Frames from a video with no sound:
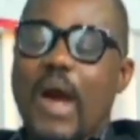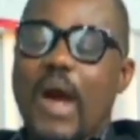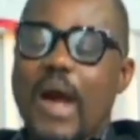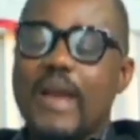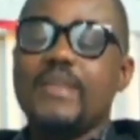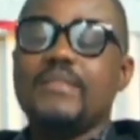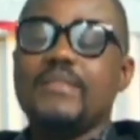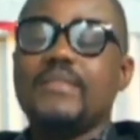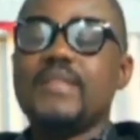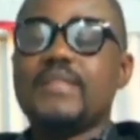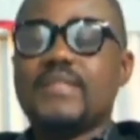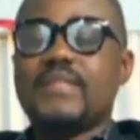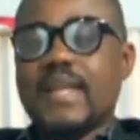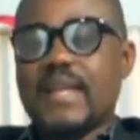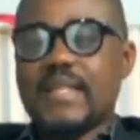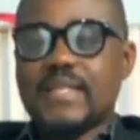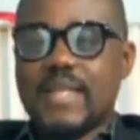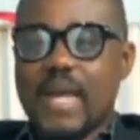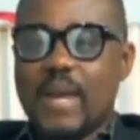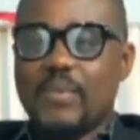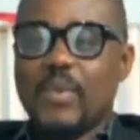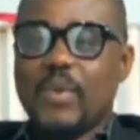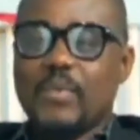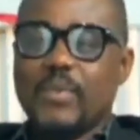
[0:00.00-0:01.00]
are in this
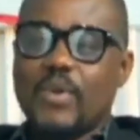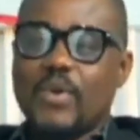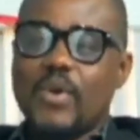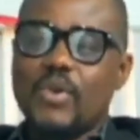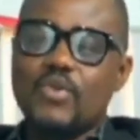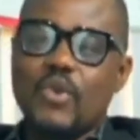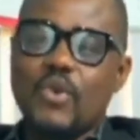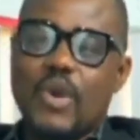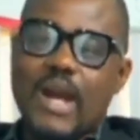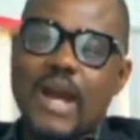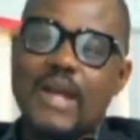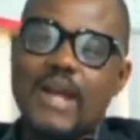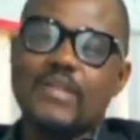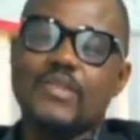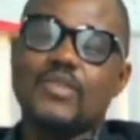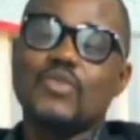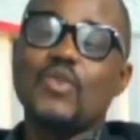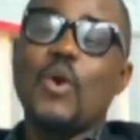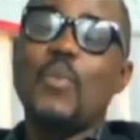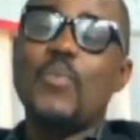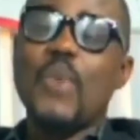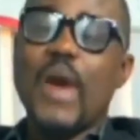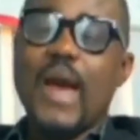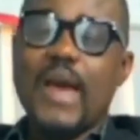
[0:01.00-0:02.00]
center, but because your card is
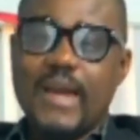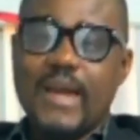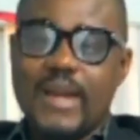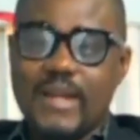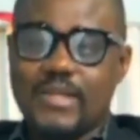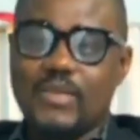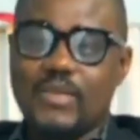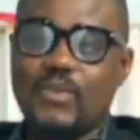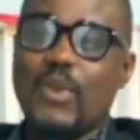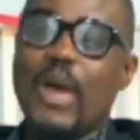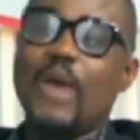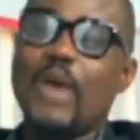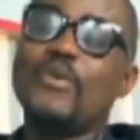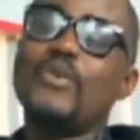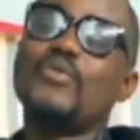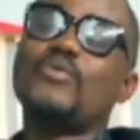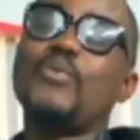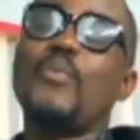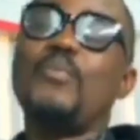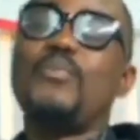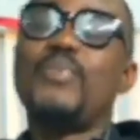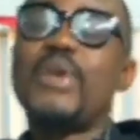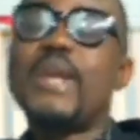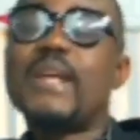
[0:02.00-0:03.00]
somewhere else, we are going
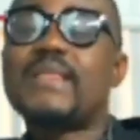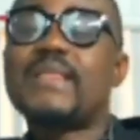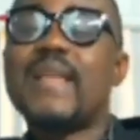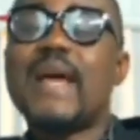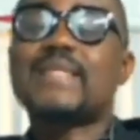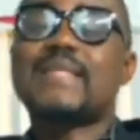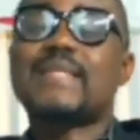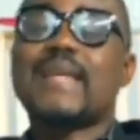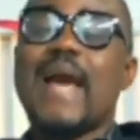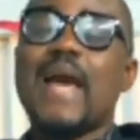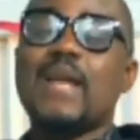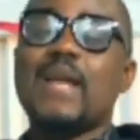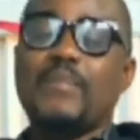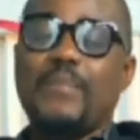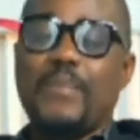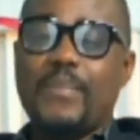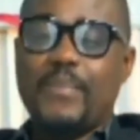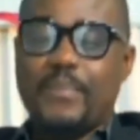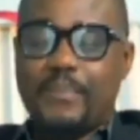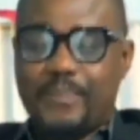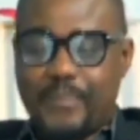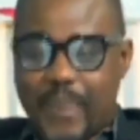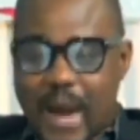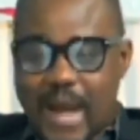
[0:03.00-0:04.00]
to bring that card
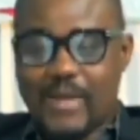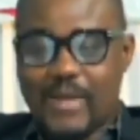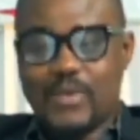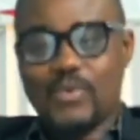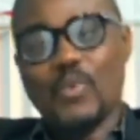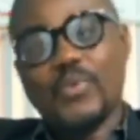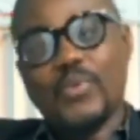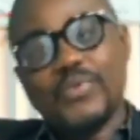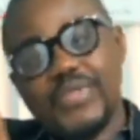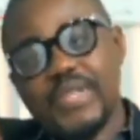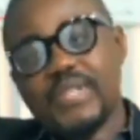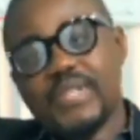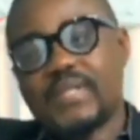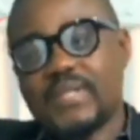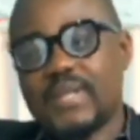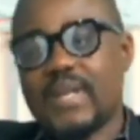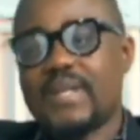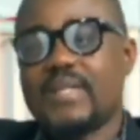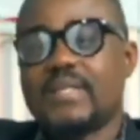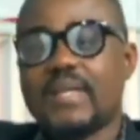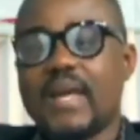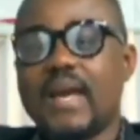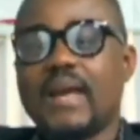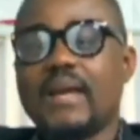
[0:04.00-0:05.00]
back to this
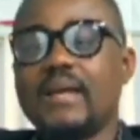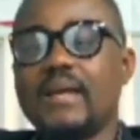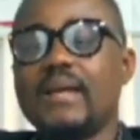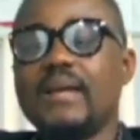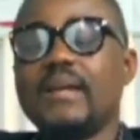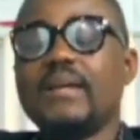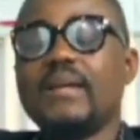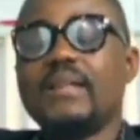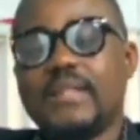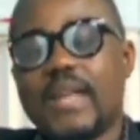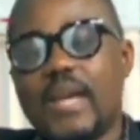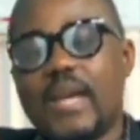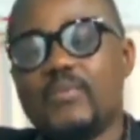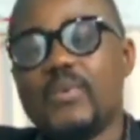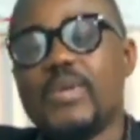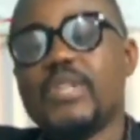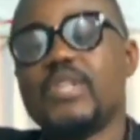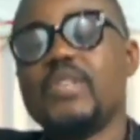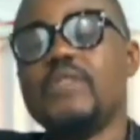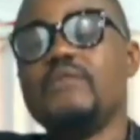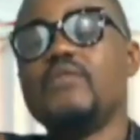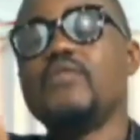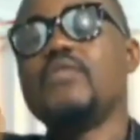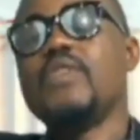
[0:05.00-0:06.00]
center. Then we
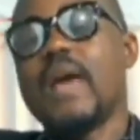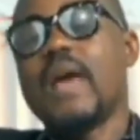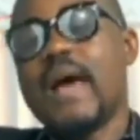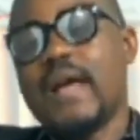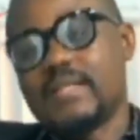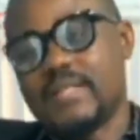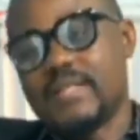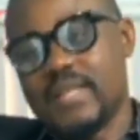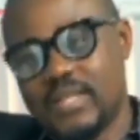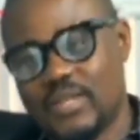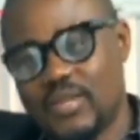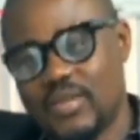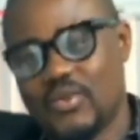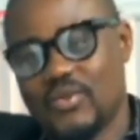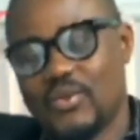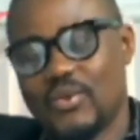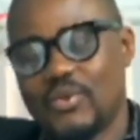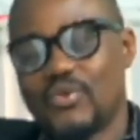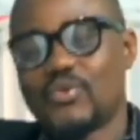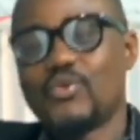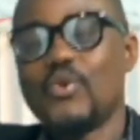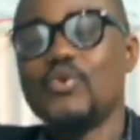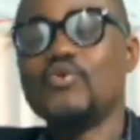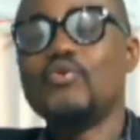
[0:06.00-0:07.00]
give you the
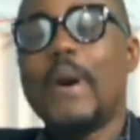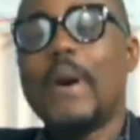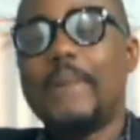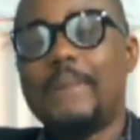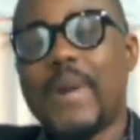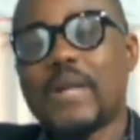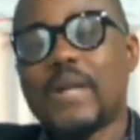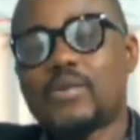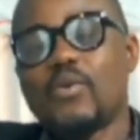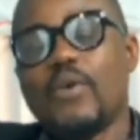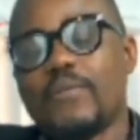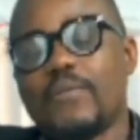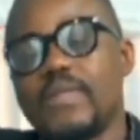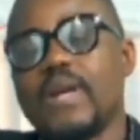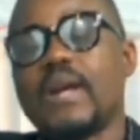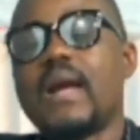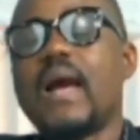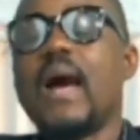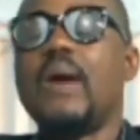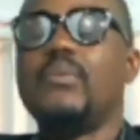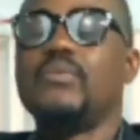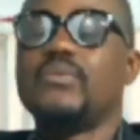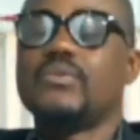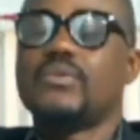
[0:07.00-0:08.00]
attestation, so you are part of the
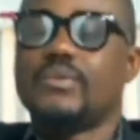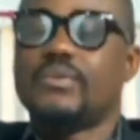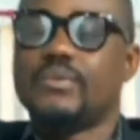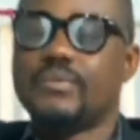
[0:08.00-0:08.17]
count.